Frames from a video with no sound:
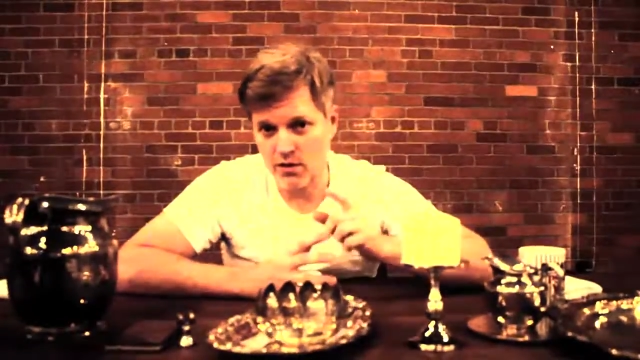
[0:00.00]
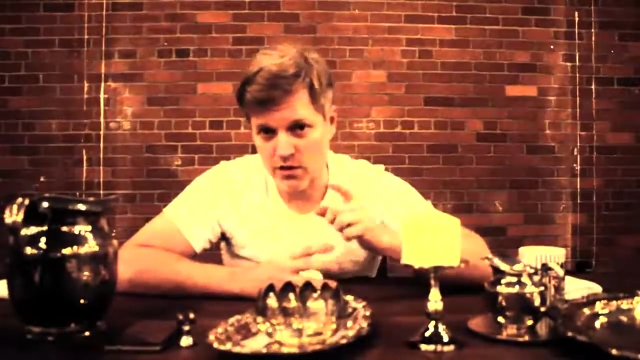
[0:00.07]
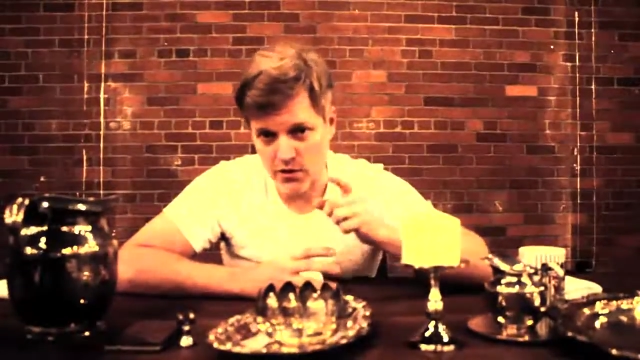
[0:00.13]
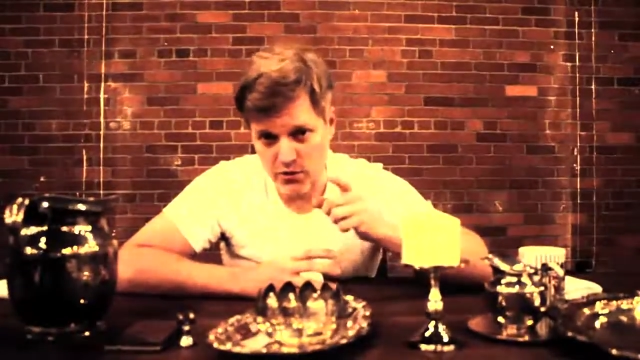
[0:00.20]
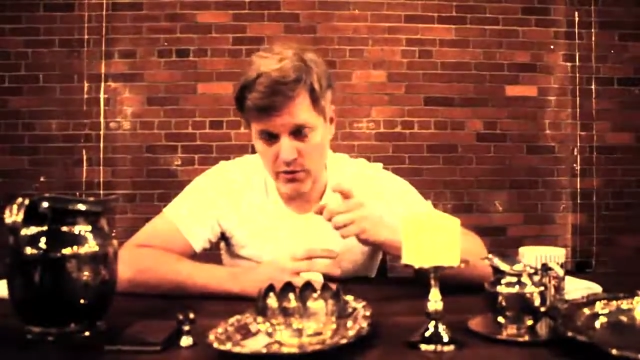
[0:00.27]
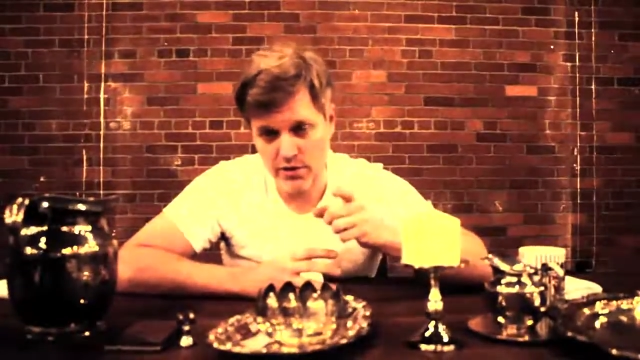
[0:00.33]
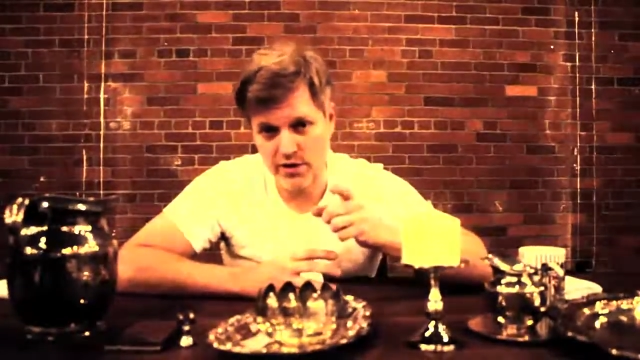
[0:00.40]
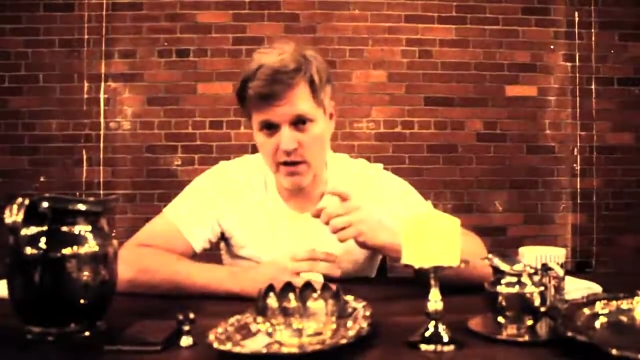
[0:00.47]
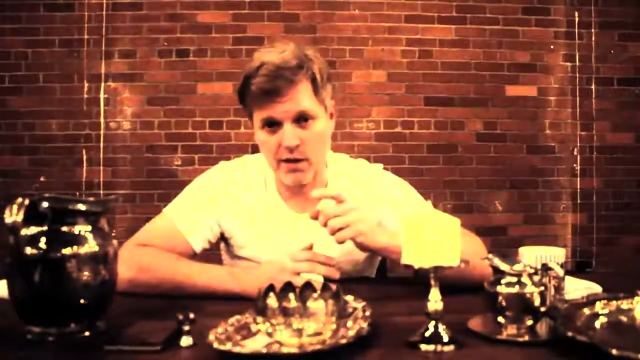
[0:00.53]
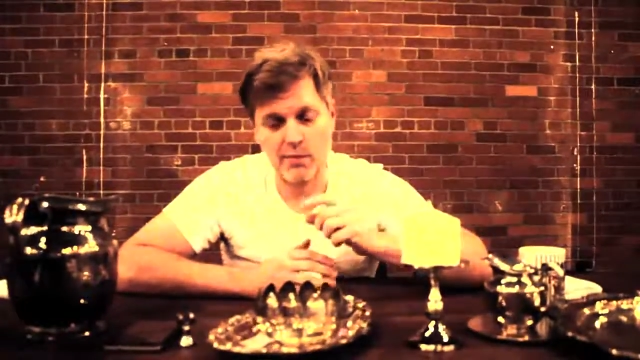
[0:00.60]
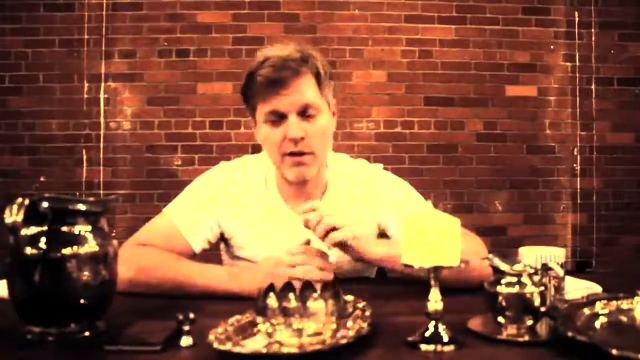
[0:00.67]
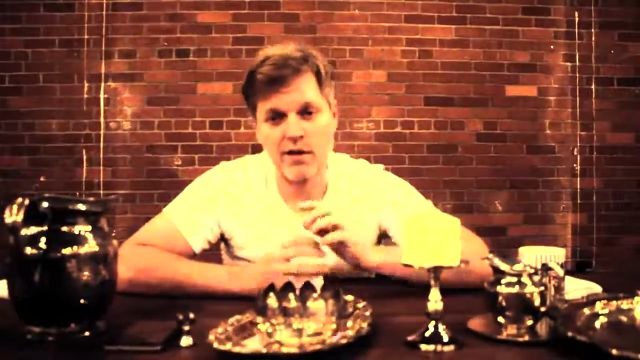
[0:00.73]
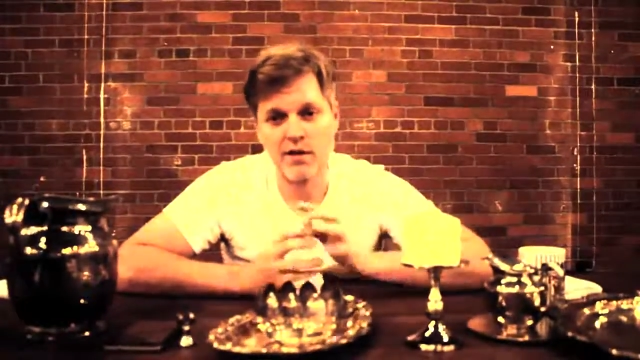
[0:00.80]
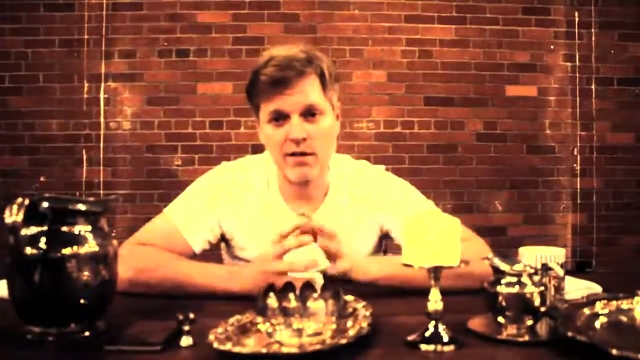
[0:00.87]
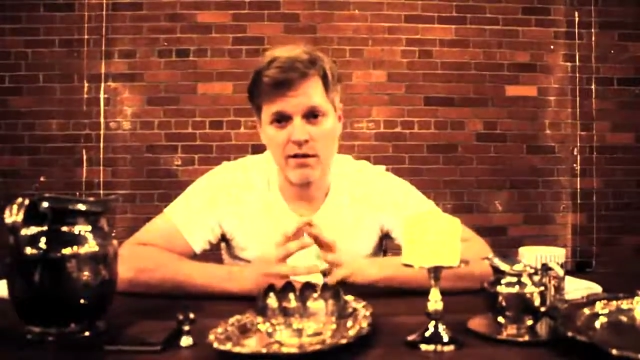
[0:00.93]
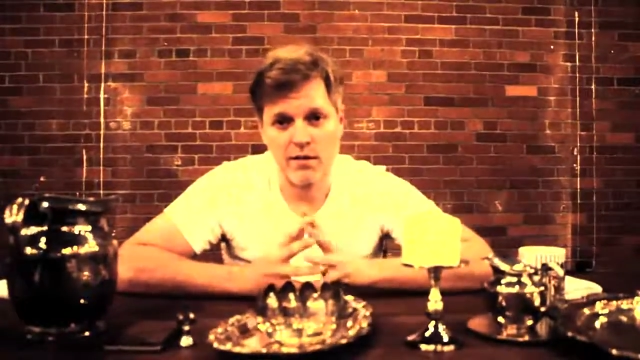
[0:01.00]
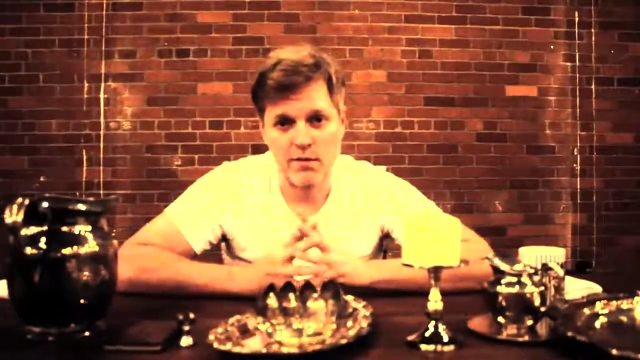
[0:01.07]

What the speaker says: your demon,